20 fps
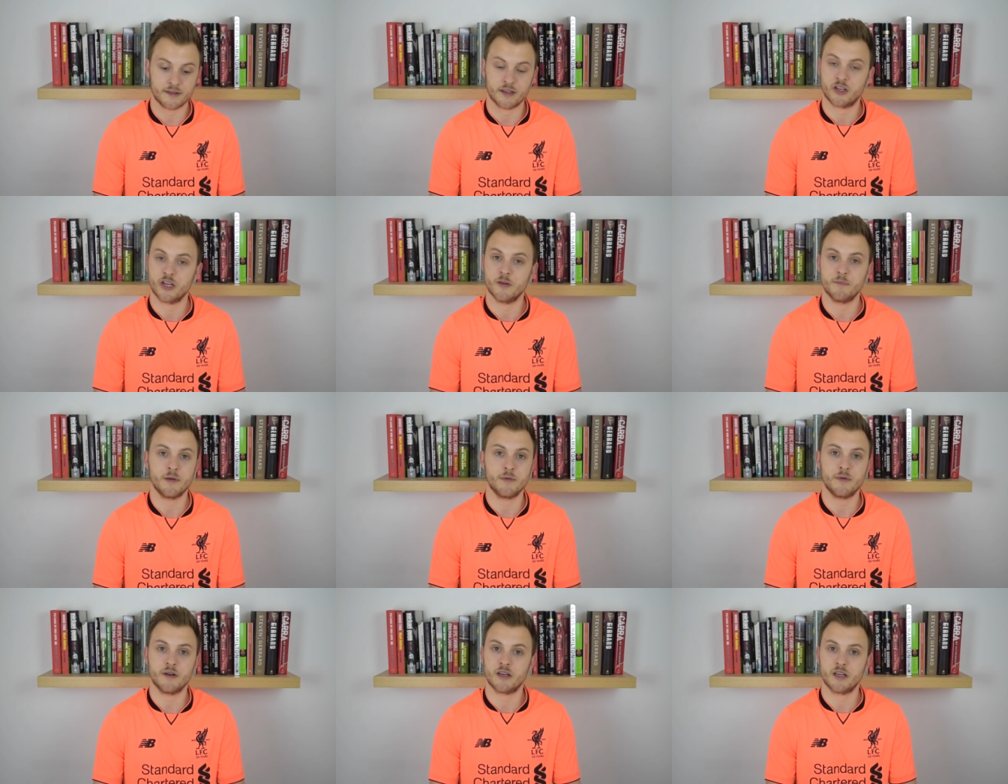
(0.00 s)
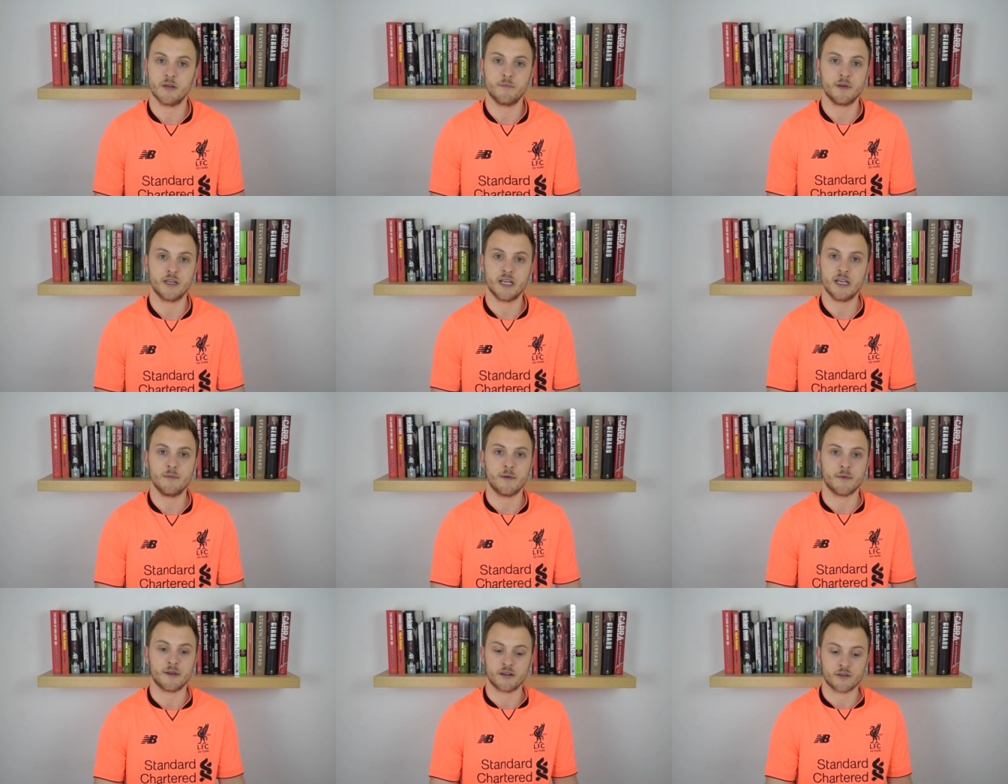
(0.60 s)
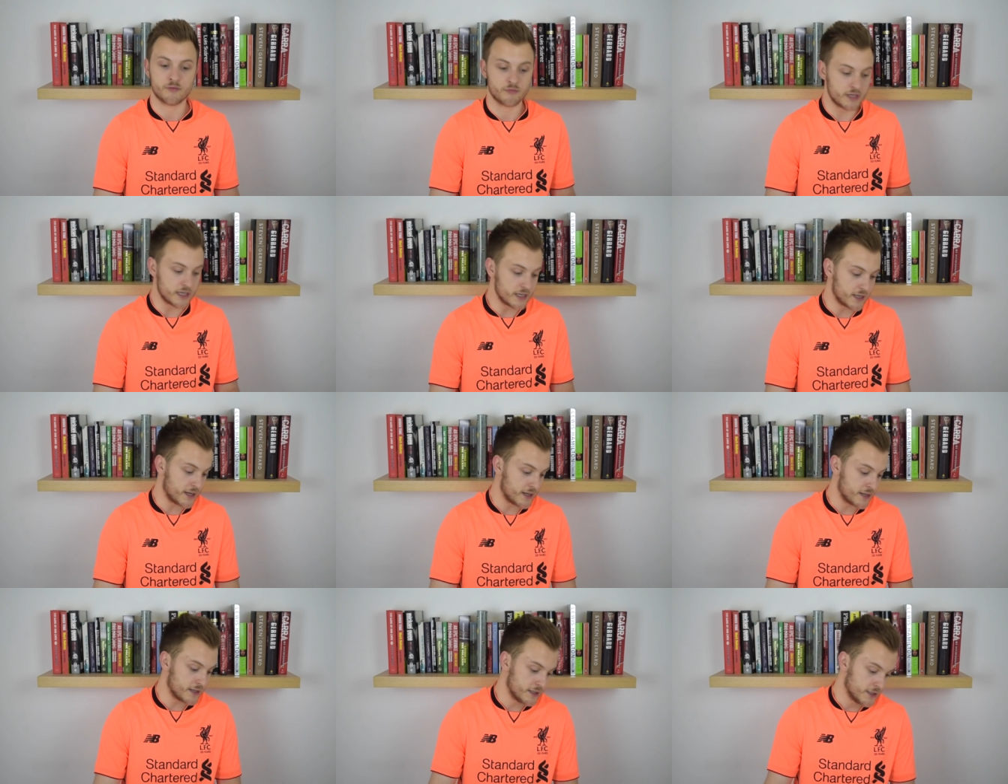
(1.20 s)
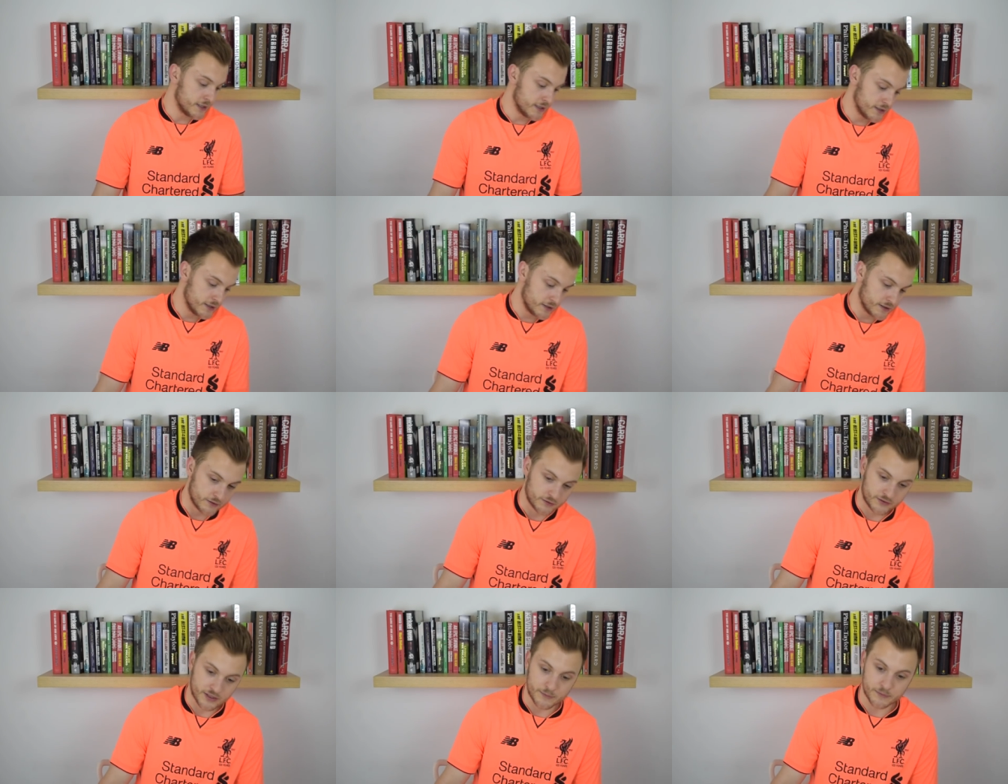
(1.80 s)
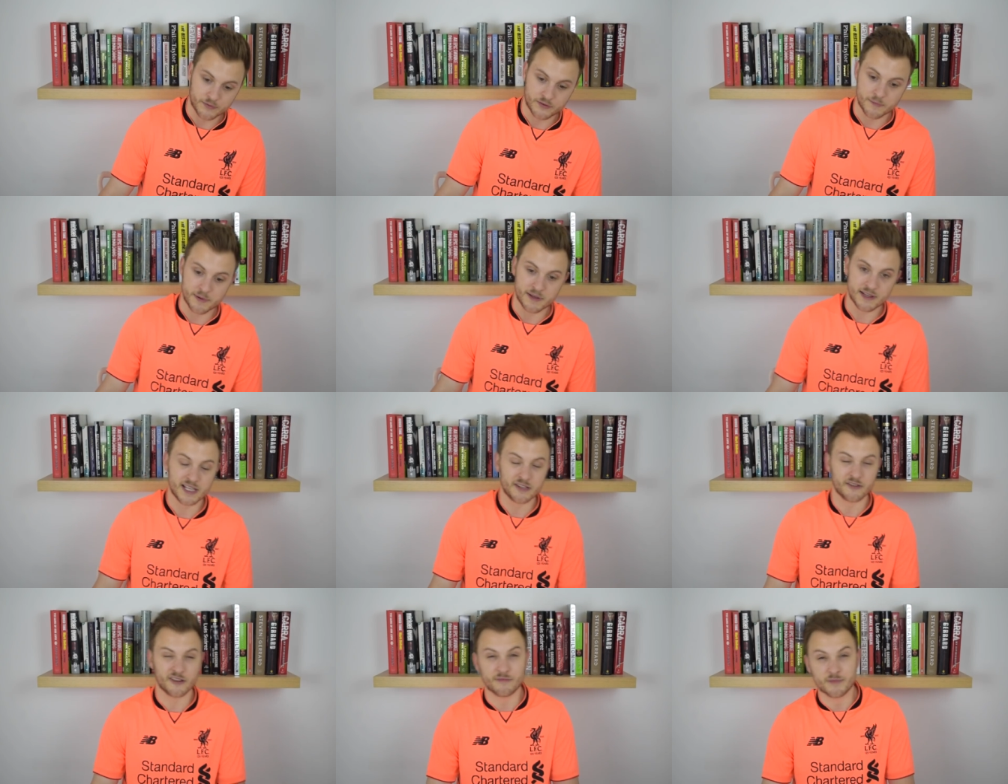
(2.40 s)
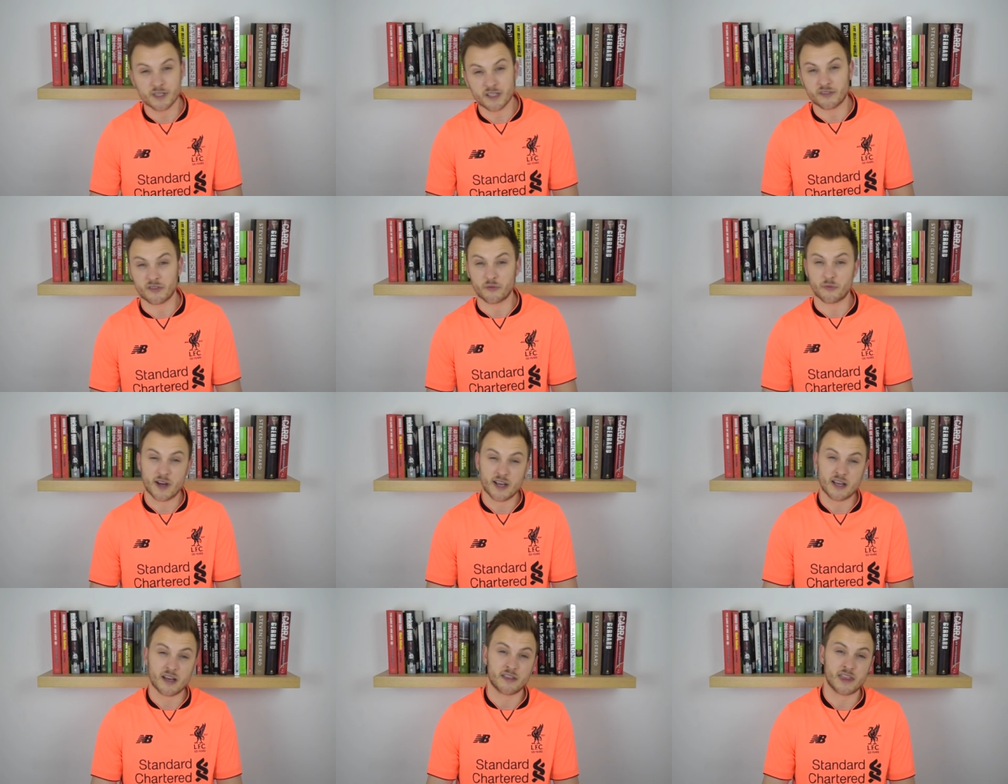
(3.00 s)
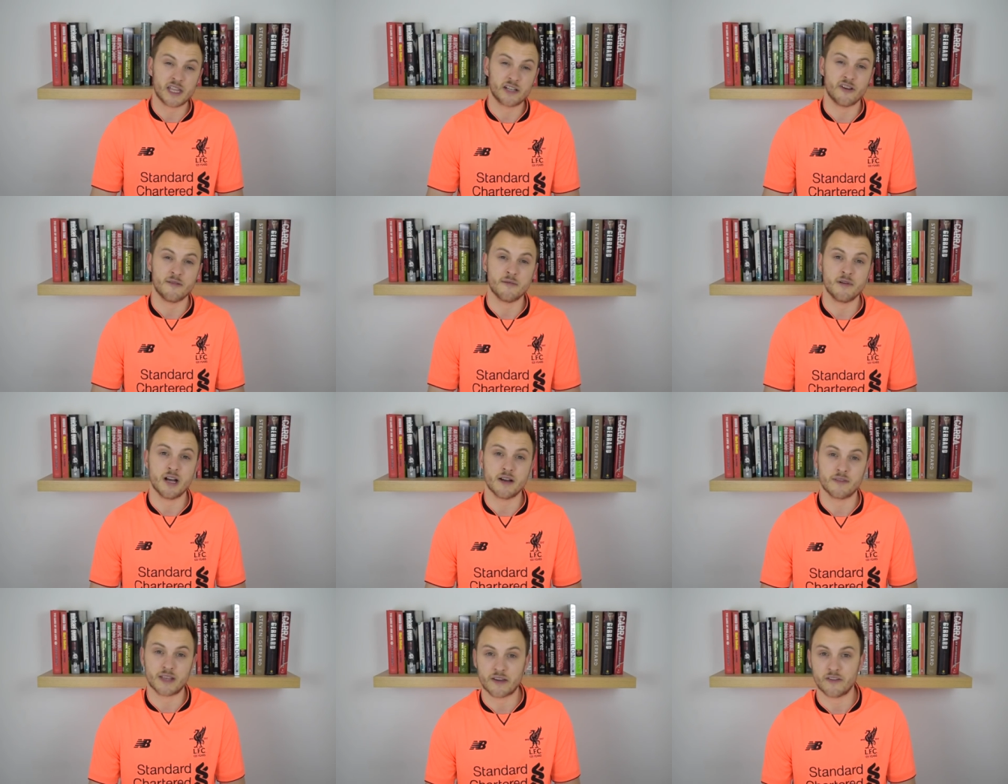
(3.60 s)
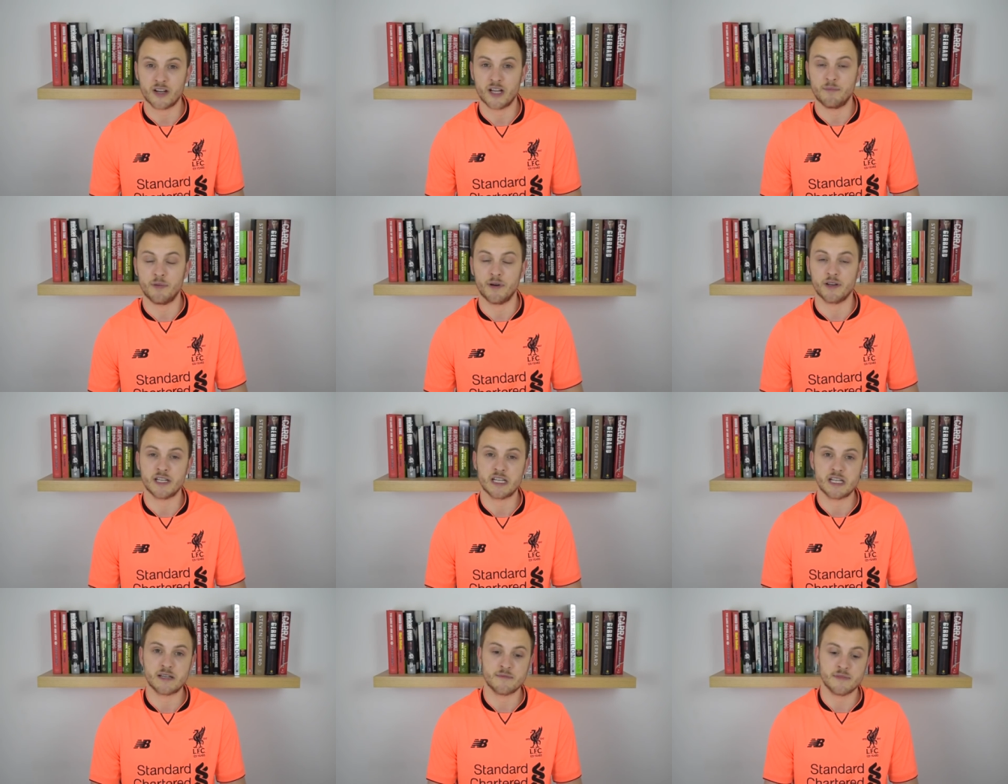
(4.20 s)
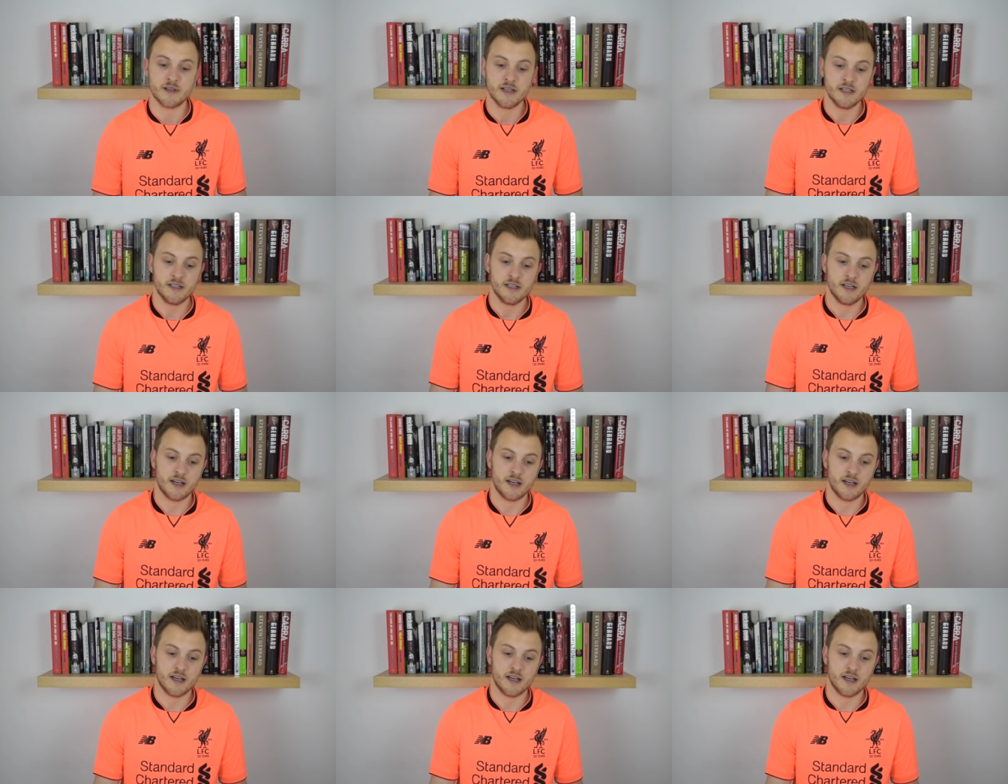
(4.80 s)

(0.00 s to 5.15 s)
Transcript: it could be it could be him. I mean, Origi seems to be linked with moves away. I think we might have given up on him.